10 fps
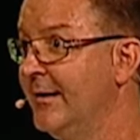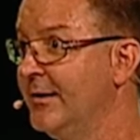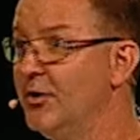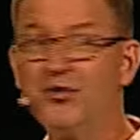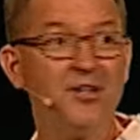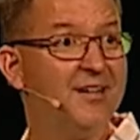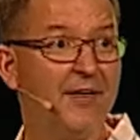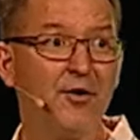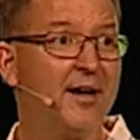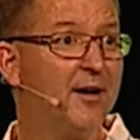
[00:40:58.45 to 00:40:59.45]
You should
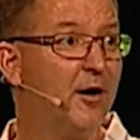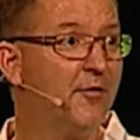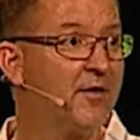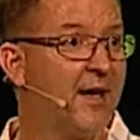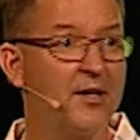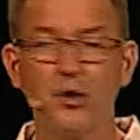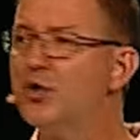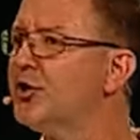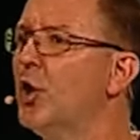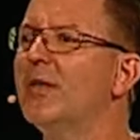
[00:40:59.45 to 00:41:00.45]
never get over that. You
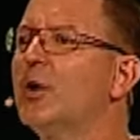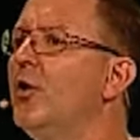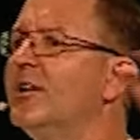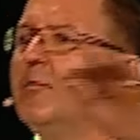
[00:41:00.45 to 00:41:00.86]
should only go into